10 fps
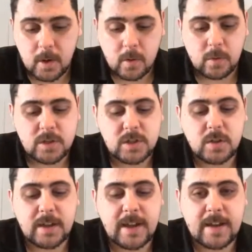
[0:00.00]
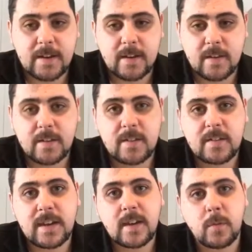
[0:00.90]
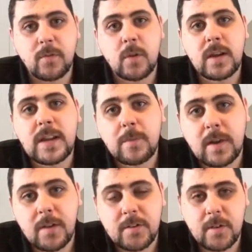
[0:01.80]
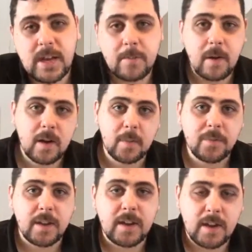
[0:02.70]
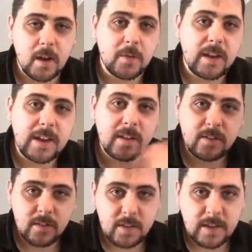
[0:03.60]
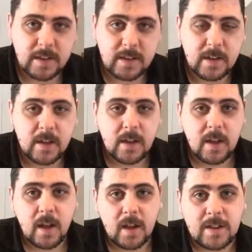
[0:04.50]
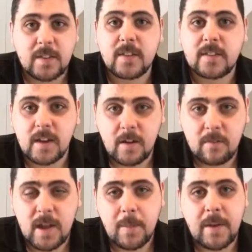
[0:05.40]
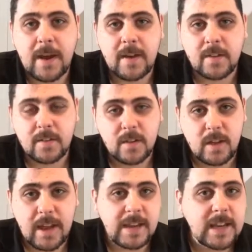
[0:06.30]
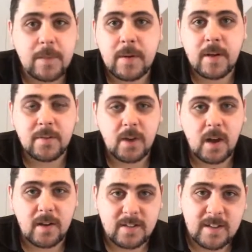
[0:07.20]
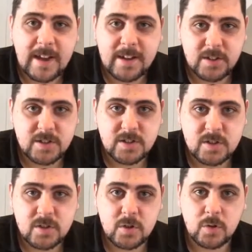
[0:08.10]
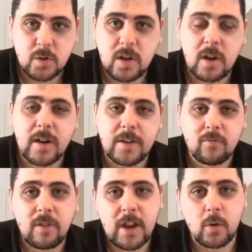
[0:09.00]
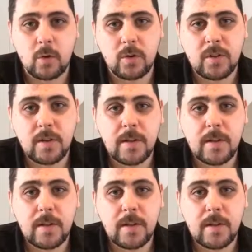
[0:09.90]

which you can sync with your email. So email comes in, it goes into the CRM, and any emails are attached to your client record.